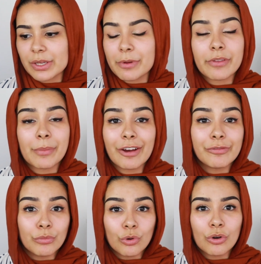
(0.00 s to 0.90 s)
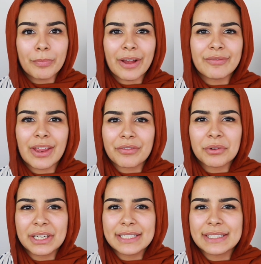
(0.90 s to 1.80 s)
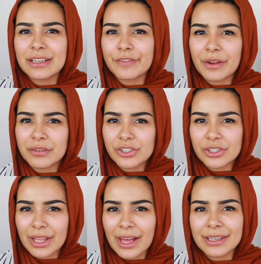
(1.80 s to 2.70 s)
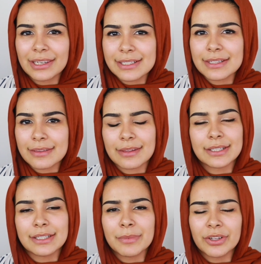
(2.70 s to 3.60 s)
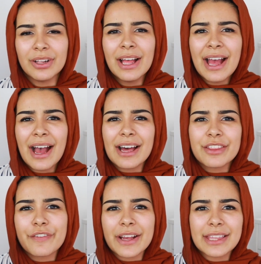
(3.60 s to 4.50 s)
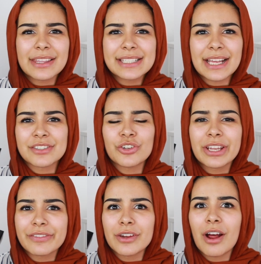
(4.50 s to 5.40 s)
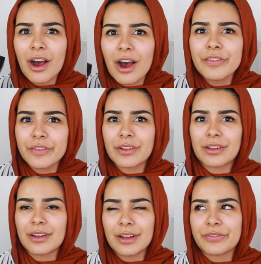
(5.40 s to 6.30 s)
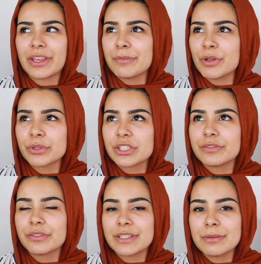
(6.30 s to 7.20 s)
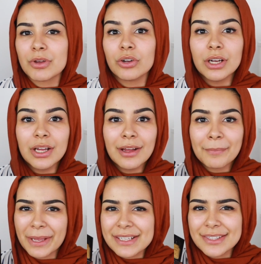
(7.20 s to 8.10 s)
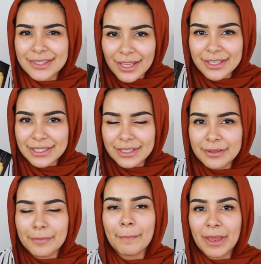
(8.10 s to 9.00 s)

Some of them have more, but I've never really seen a foundation that had less than 30 mil. And the fact that this has not even half of 30 mil, which is 15 mil, it has 13